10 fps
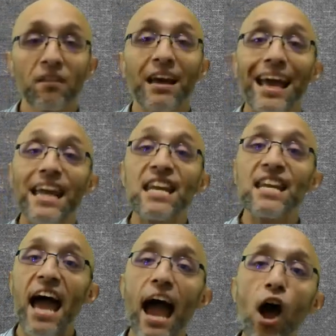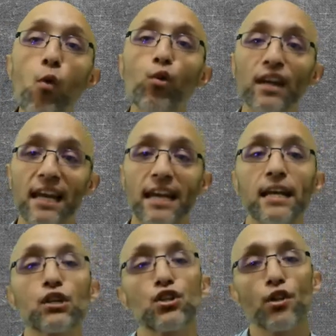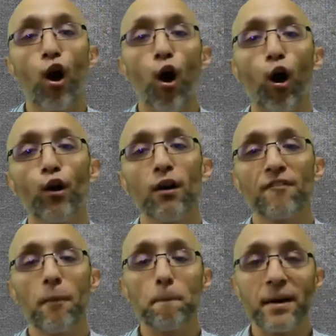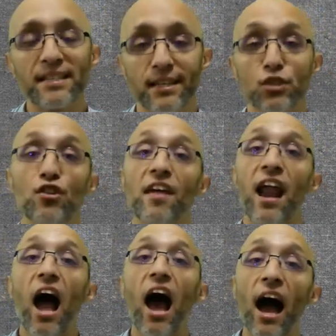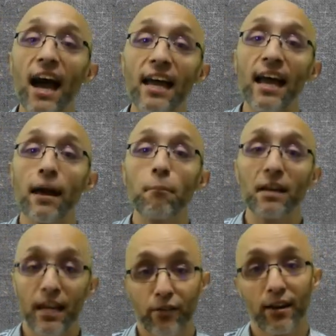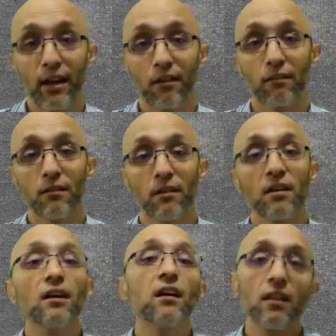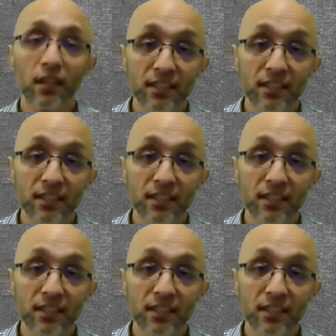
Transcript: And now we're getting to the heart of the message that I am hearing. Let's